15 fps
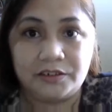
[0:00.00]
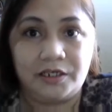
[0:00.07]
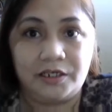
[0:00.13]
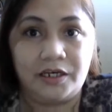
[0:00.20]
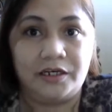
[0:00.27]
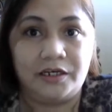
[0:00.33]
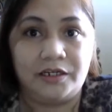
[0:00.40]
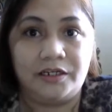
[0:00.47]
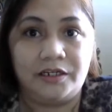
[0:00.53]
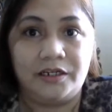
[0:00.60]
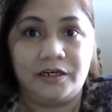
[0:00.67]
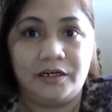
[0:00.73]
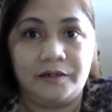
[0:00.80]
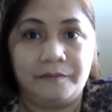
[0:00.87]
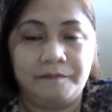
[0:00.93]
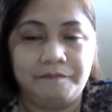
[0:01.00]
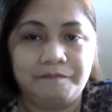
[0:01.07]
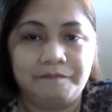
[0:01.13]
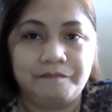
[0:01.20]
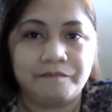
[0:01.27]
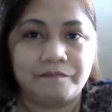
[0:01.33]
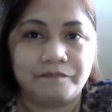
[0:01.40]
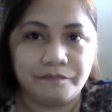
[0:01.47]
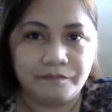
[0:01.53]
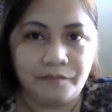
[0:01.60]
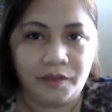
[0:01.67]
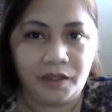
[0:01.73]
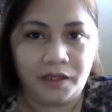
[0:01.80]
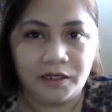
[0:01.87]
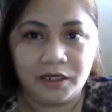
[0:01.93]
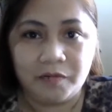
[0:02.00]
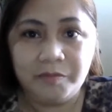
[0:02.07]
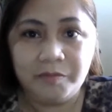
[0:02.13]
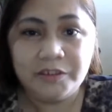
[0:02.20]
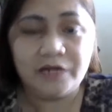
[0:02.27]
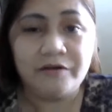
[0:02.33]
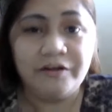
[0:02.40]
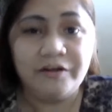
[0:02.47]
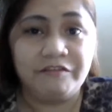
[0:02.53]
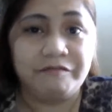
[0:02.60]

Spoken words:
in commentary